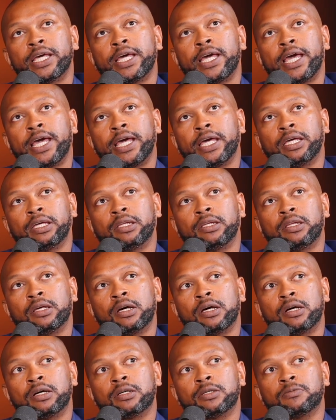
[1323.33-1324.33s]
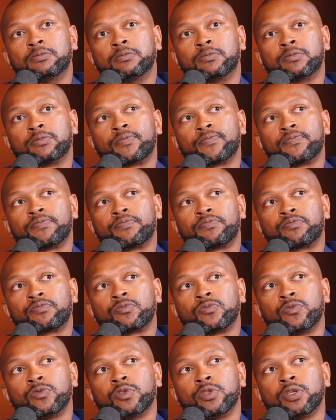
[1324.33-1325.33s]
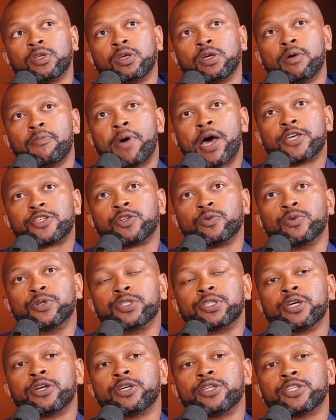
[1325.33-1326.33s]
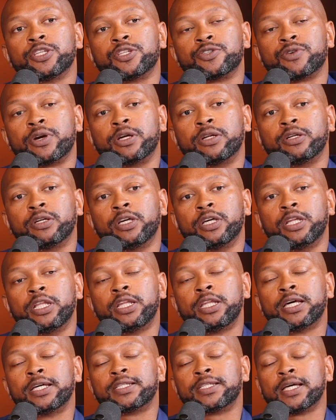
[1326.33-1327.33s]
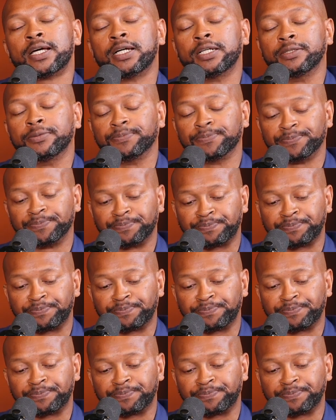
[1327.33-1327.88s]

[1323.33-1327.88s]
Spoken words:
and a master resiliency trainer. And in that time,